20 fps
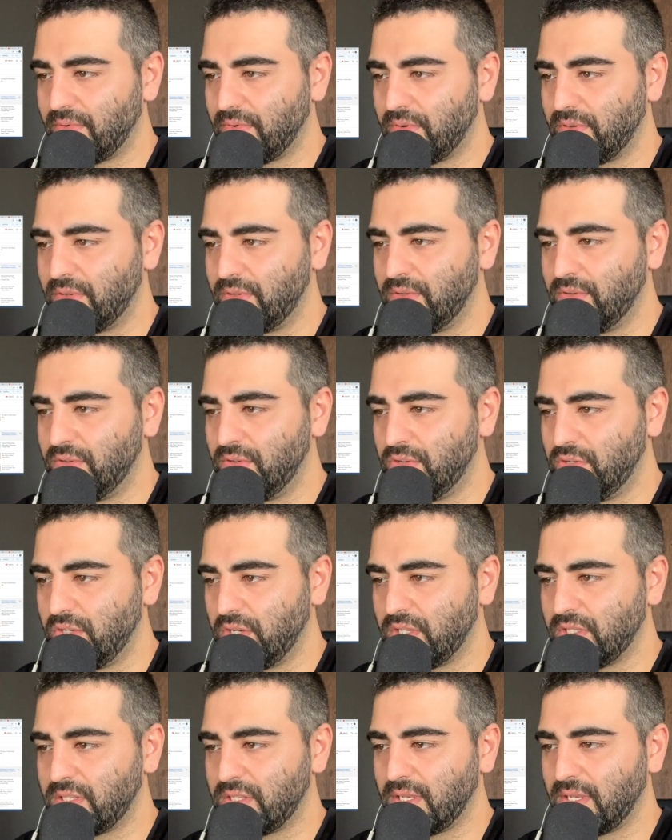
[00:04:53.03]
or
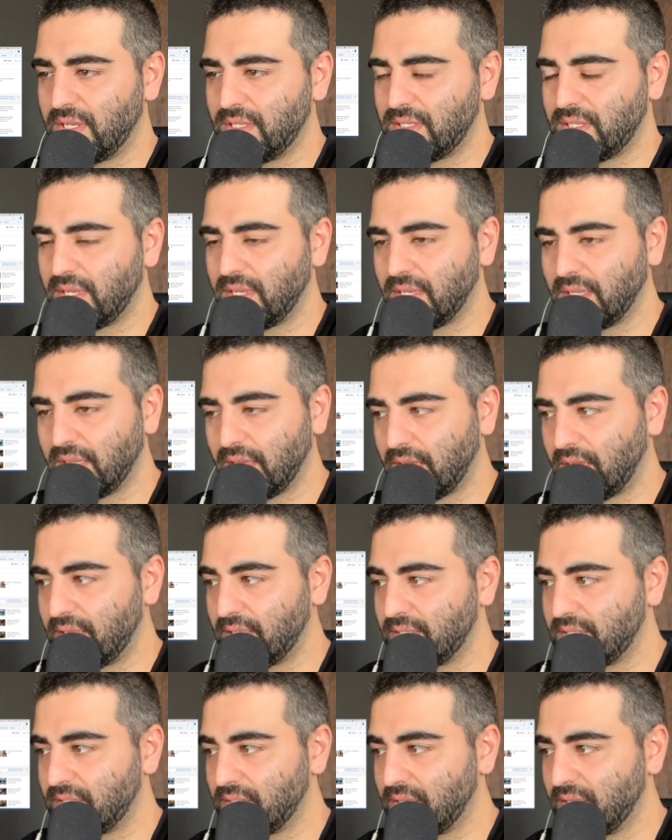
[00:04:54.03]
just as a
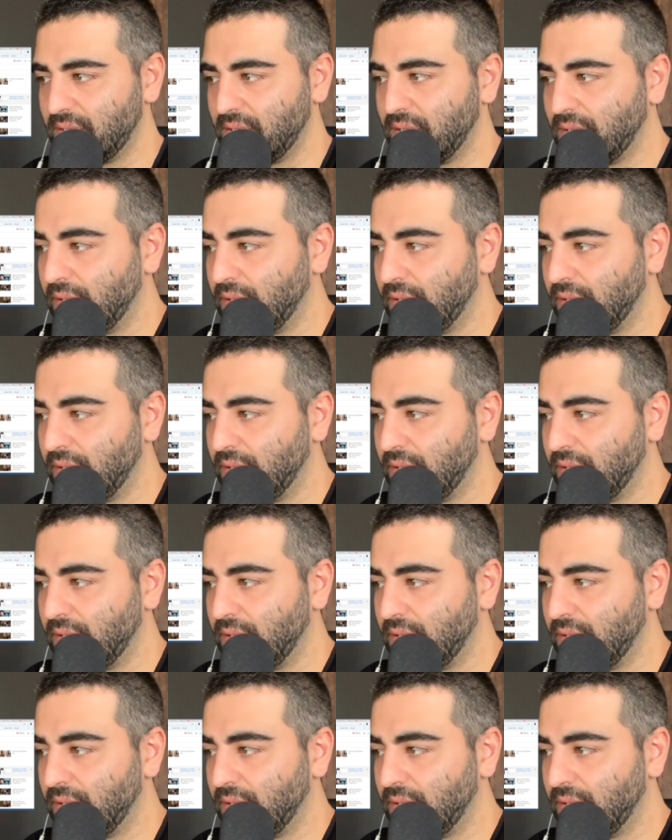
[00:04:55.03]
guest.